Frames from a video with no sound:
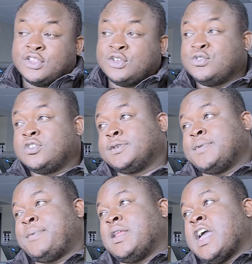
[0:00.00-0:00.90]
The
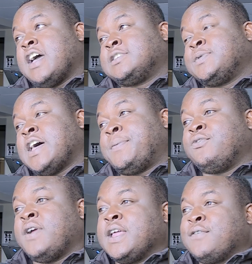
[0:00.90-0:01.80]
YouTube has been up
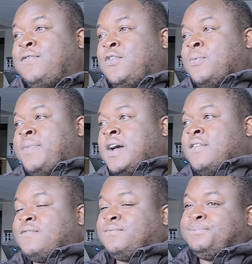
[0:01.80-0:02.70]
and running for
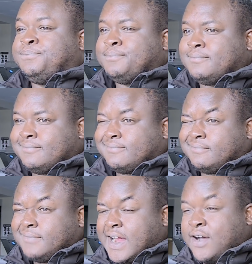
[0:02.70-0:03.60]
about,
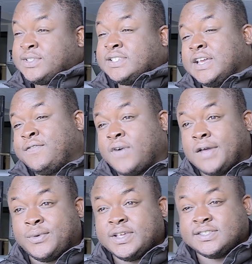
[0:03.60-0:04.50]
I would say,
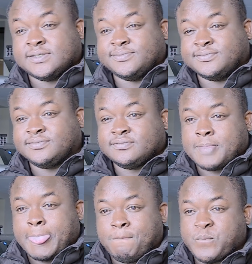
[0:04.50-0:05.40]
5 weeks.
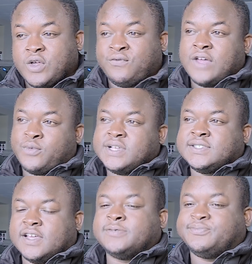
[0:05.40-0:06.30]
5
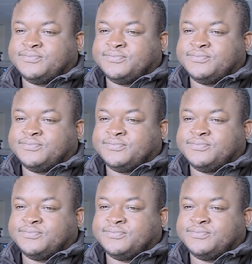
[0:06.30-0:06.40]
weeks, yeah.